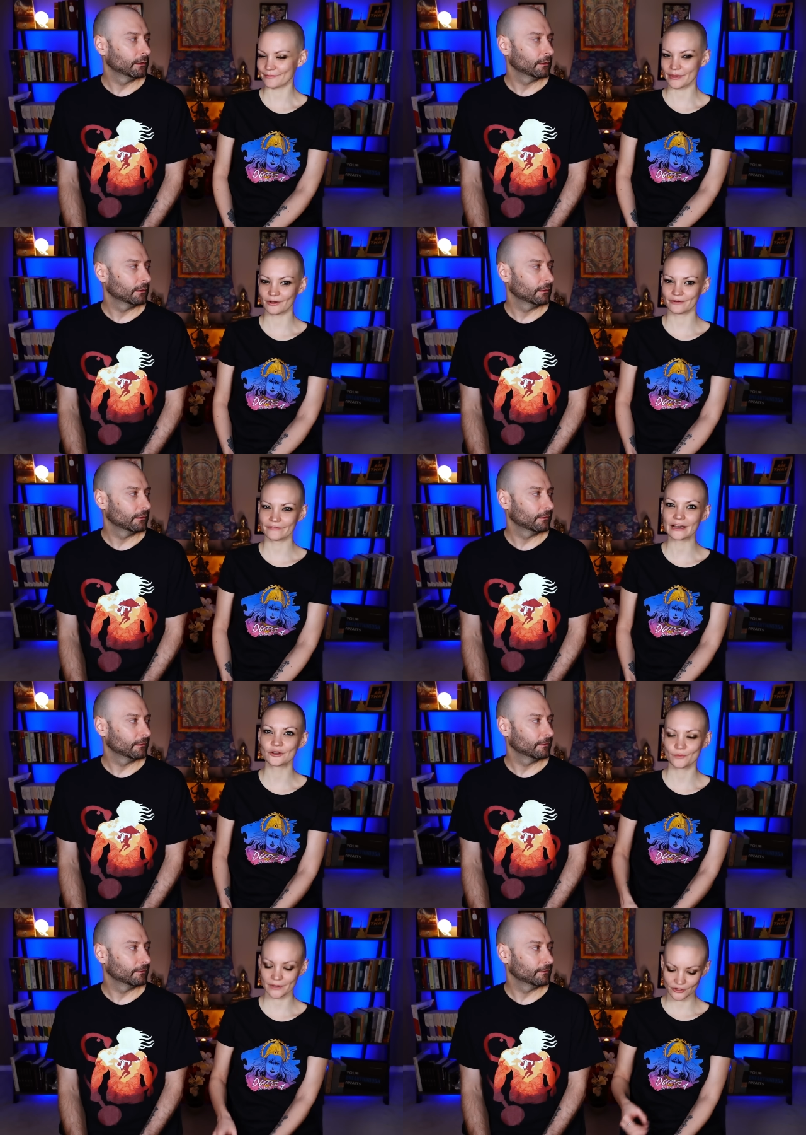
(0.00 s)
Speaker 1: the power of
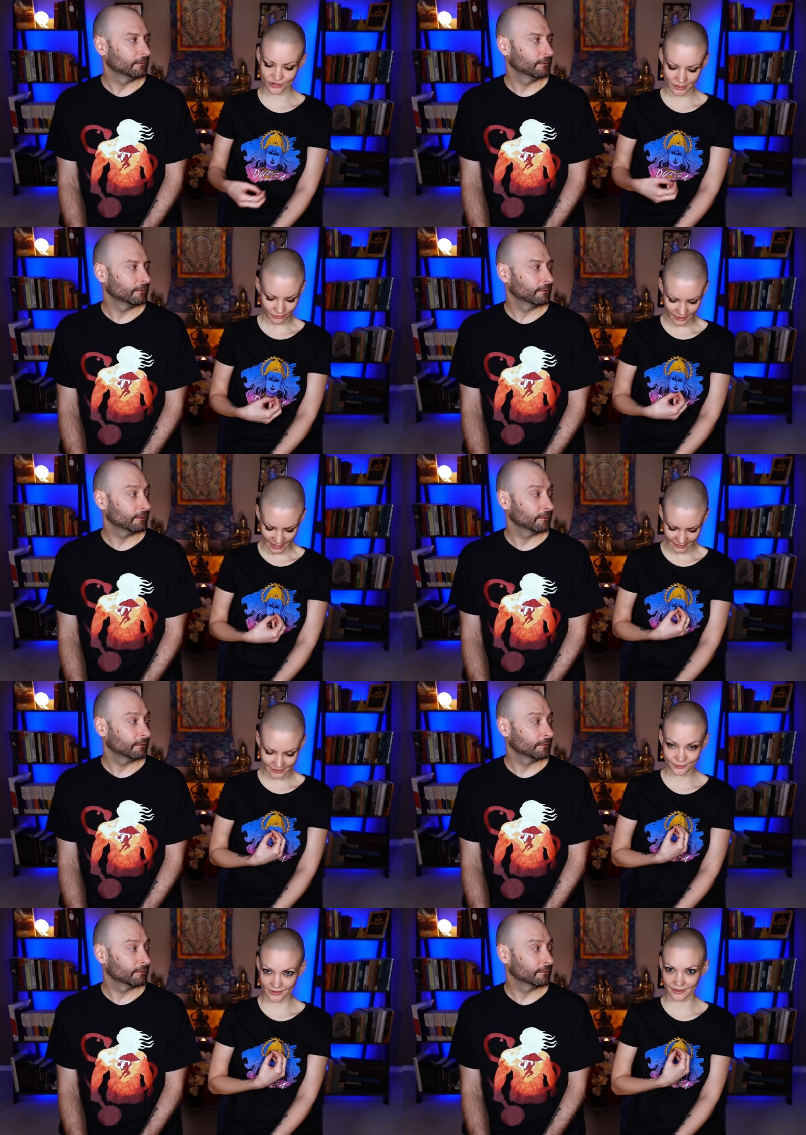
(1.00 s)
Hanumanji
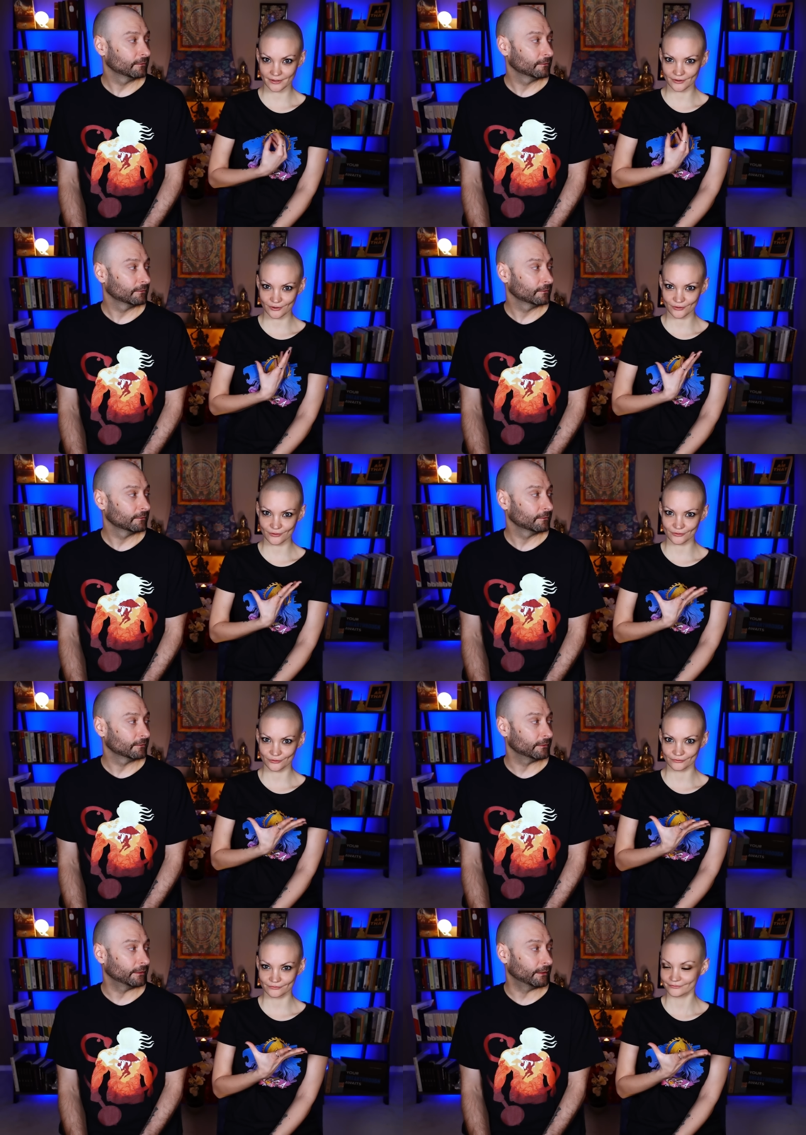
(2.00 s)
rise within you.
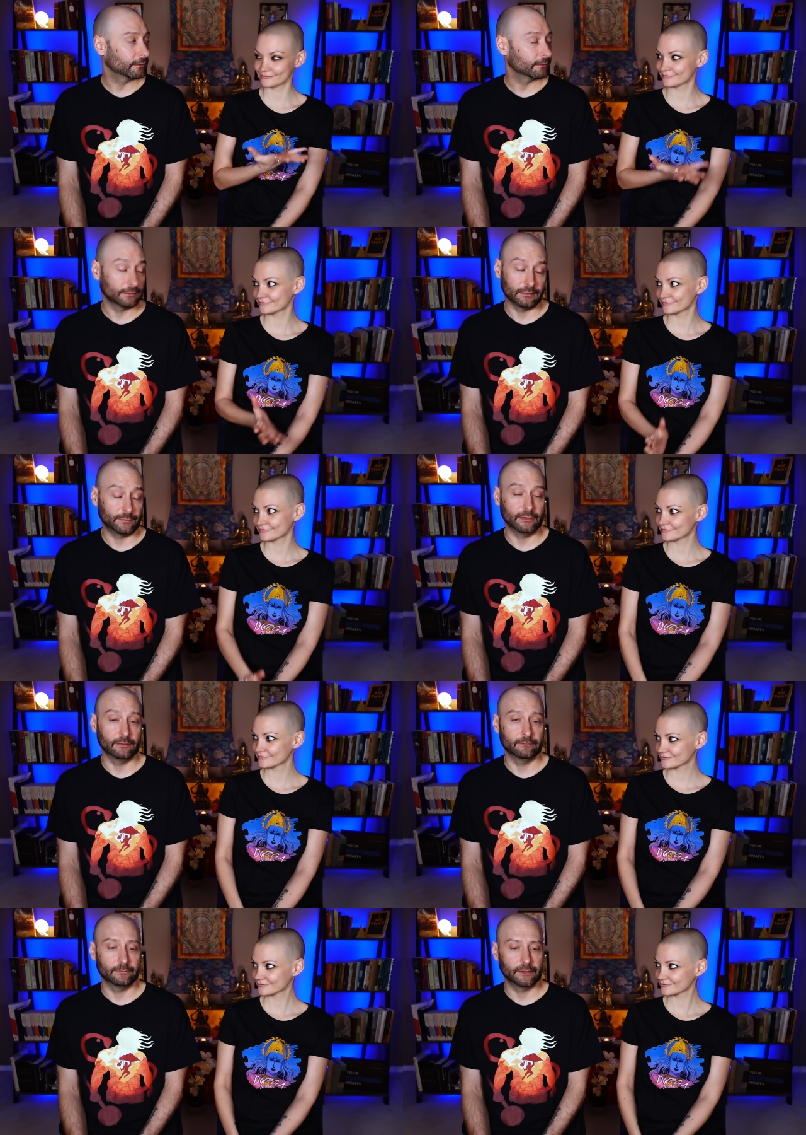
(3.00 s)
Speaker 2: Yeah, because it's
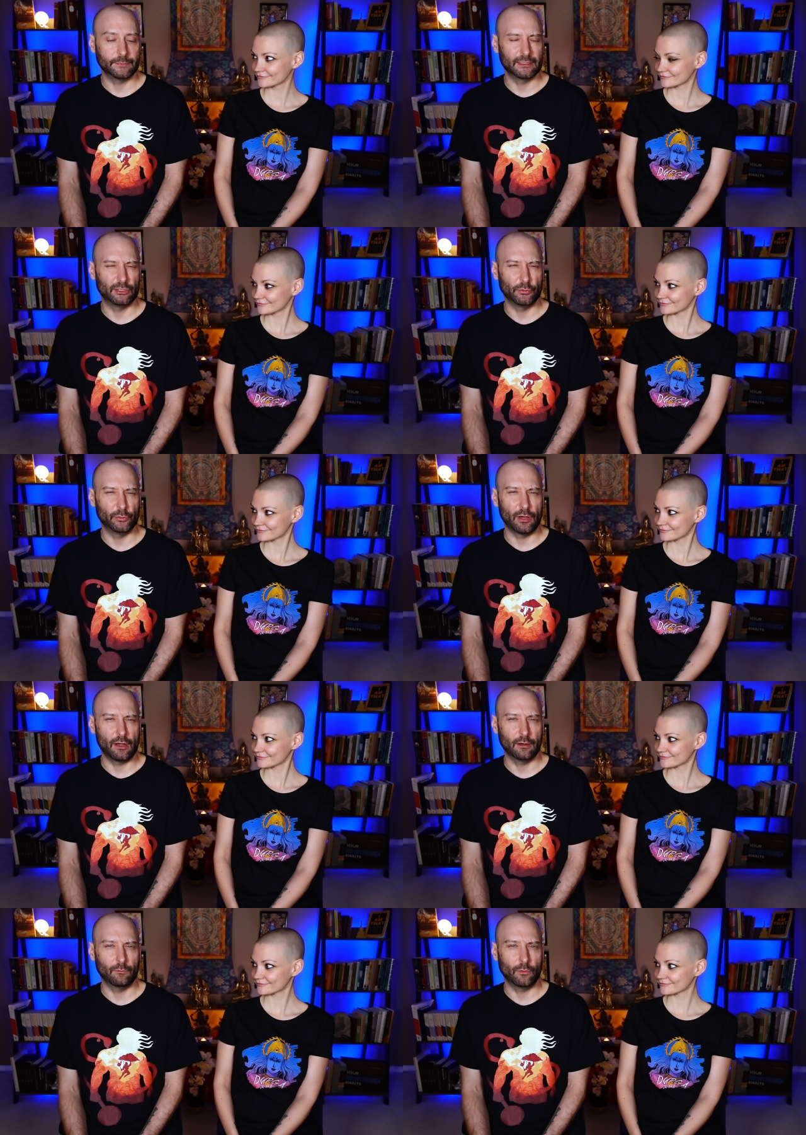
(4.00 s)
been too
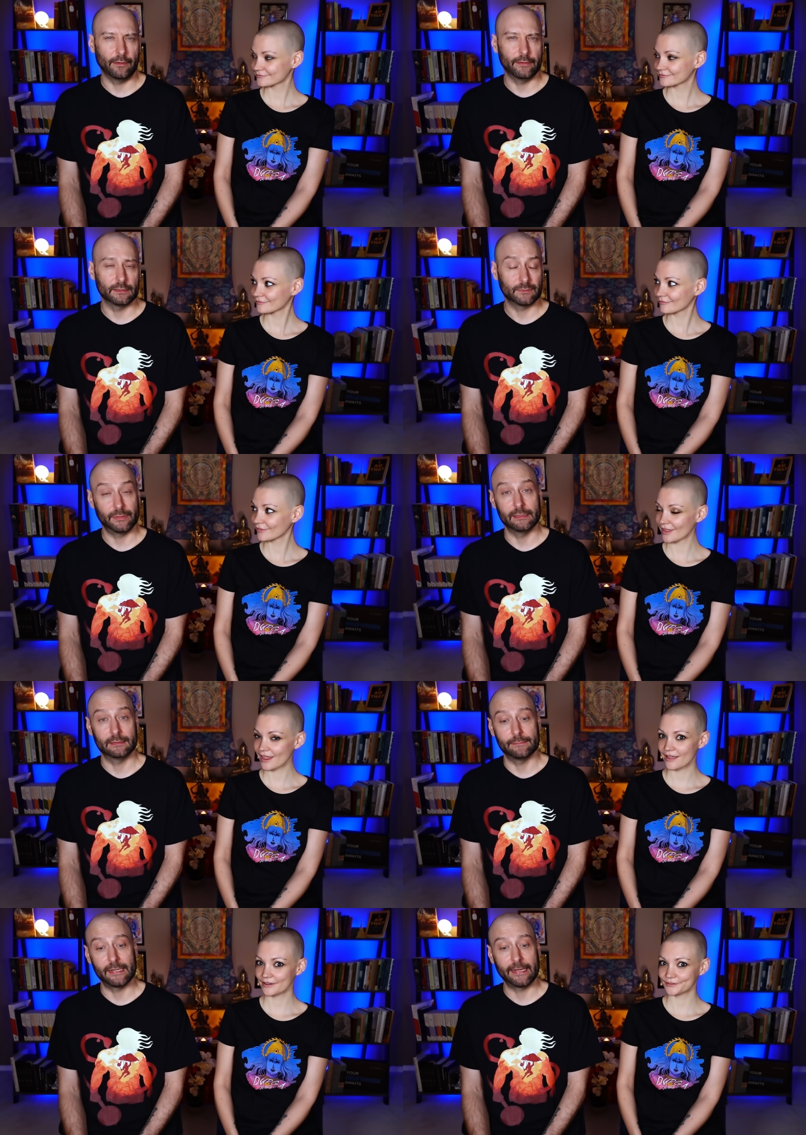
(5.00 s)
long where there's been
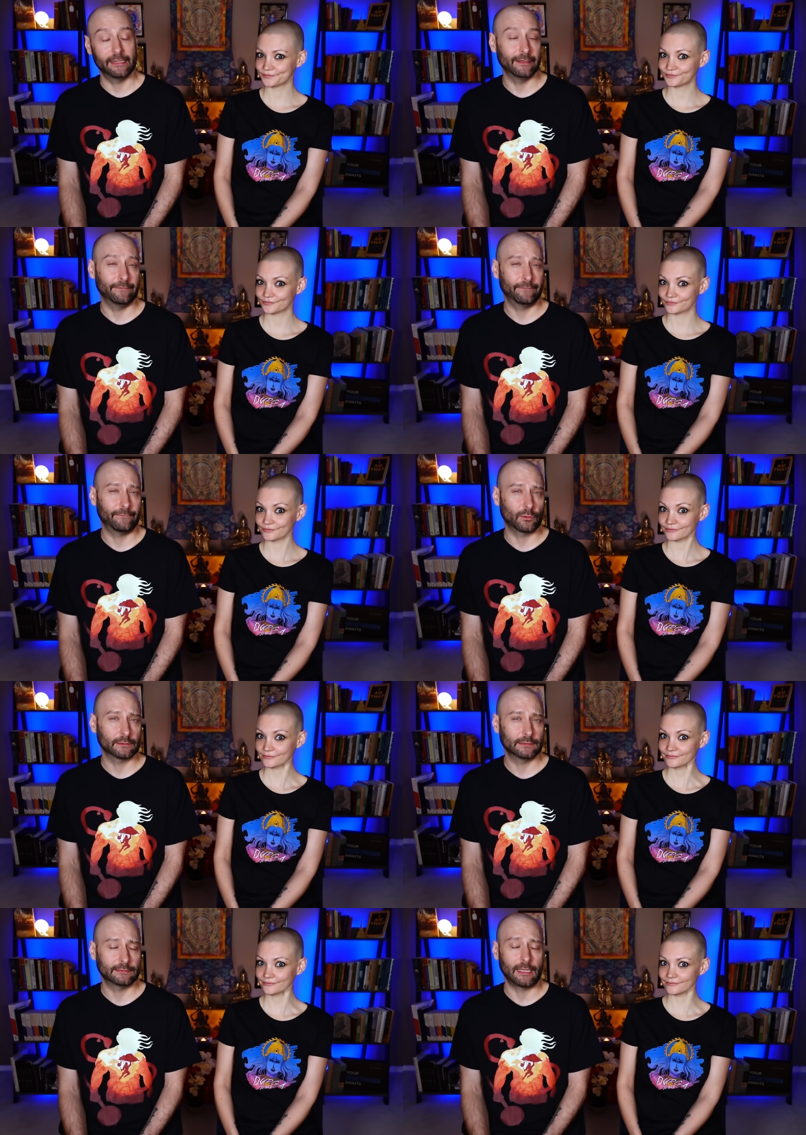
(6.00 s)
some negative
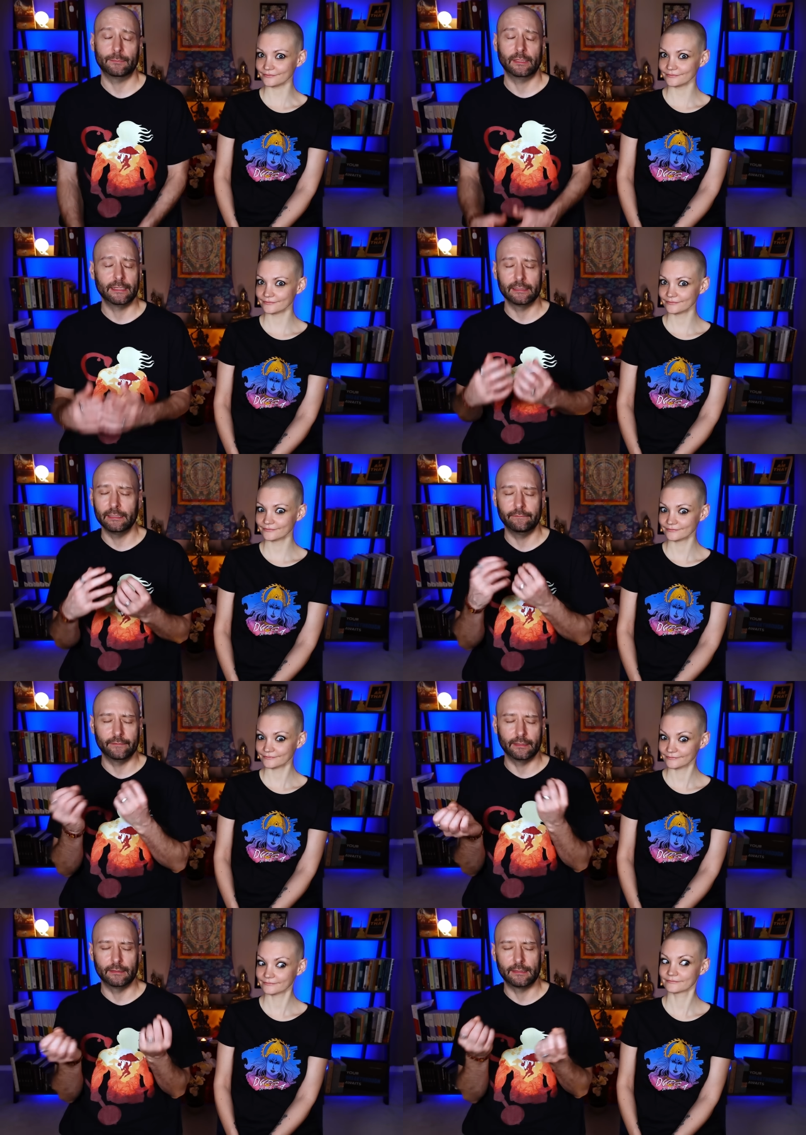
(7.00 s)
forces at play, and
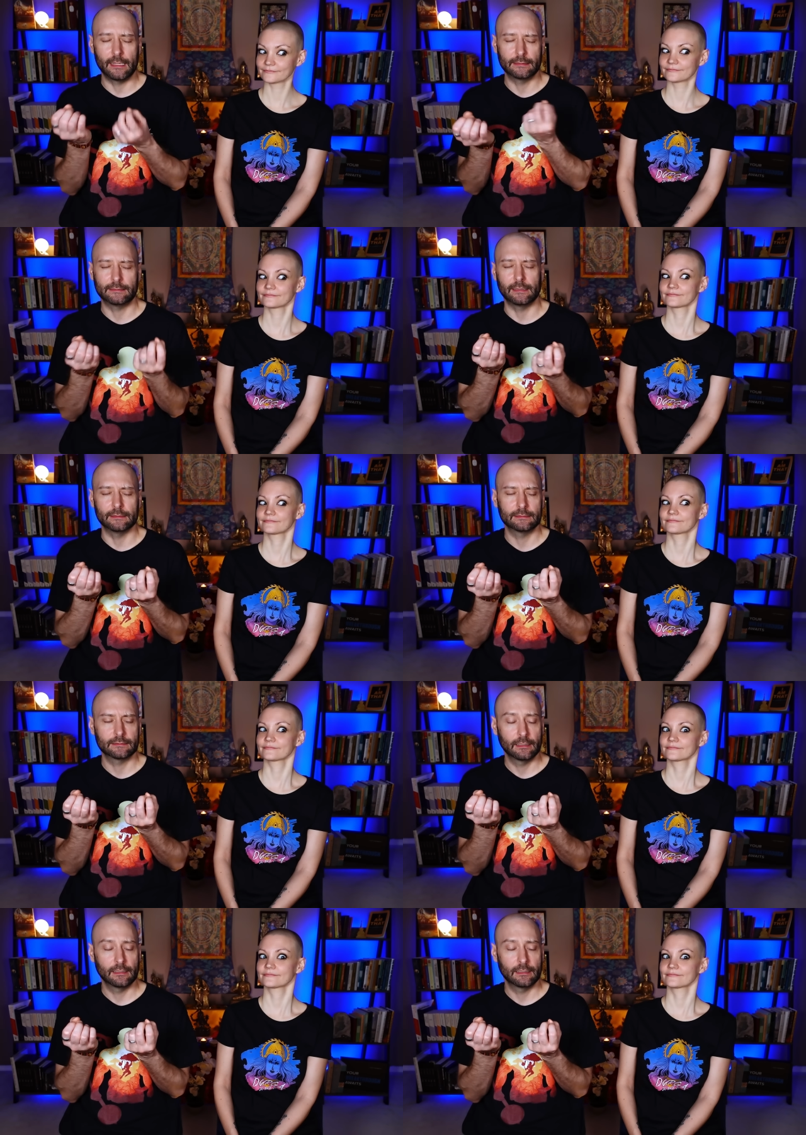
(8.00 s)
even in that sense,